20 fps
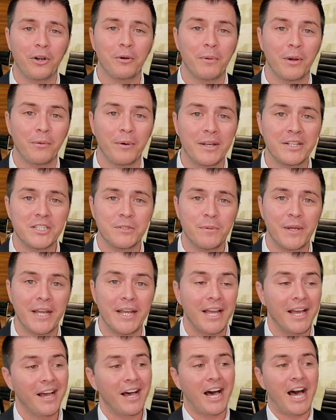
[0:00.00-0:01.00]
my resume,
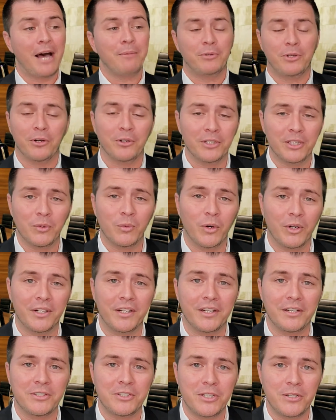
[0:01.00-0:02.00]
I'm currently working
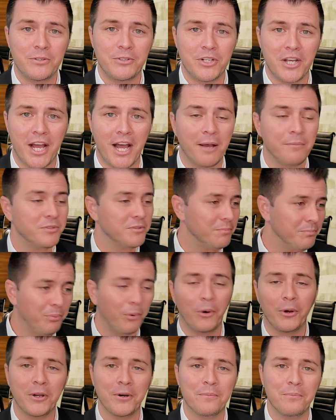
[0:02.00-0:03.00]
at 2 jobs.
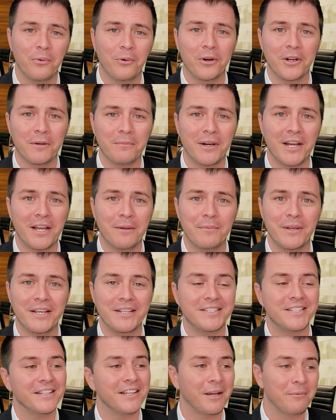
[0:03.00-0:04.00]
Boy, oh boy, am I
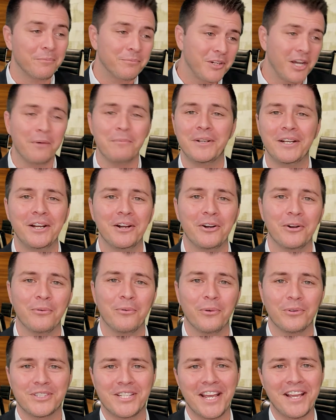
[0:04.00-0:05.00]
amazing. I'm coming here
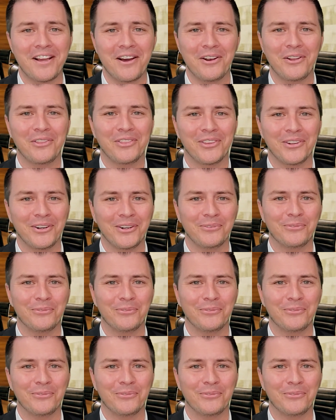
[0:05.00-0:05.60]
to take on a 3rd